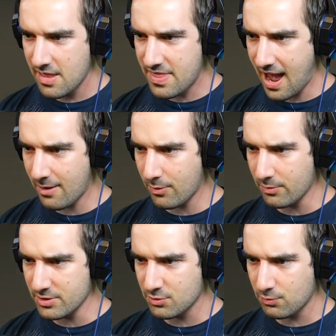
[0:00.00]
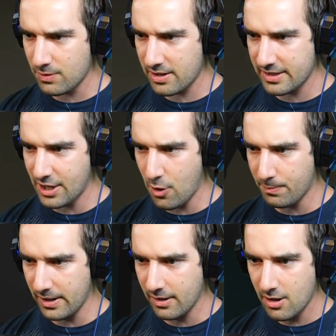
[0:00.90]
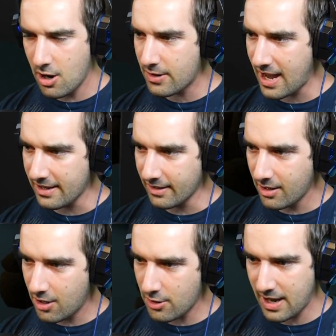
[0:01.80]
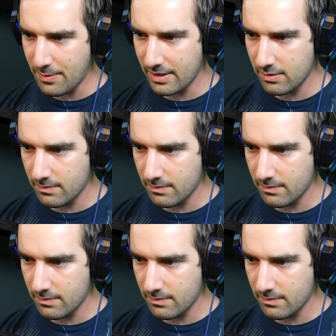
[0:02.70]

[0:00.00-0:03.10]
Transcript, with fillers: That one was really open. Okay, okay, we,